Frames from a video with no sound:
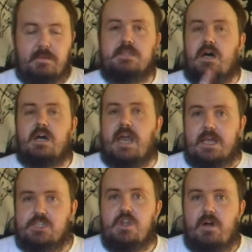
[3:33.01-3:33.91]
and I thought, okay,
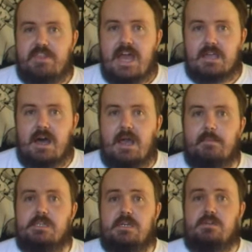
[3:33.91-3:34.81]
it's not that guy.
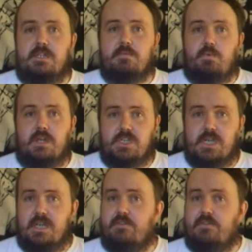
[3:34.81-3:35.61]
But seriously, watch it.